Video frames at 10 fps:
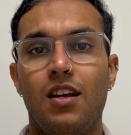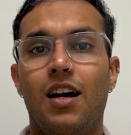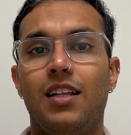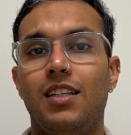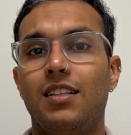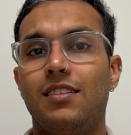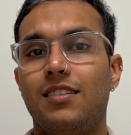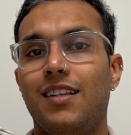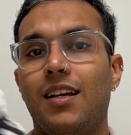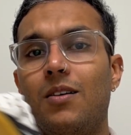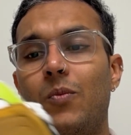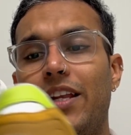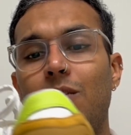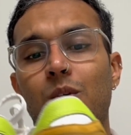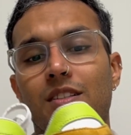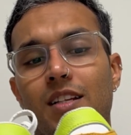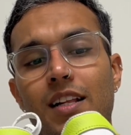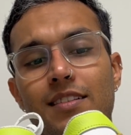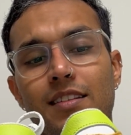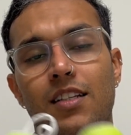I think this is like a very
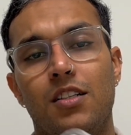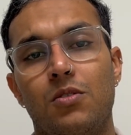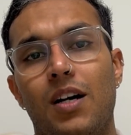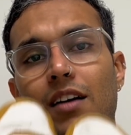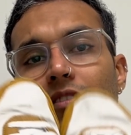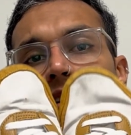versatile sneaker to have.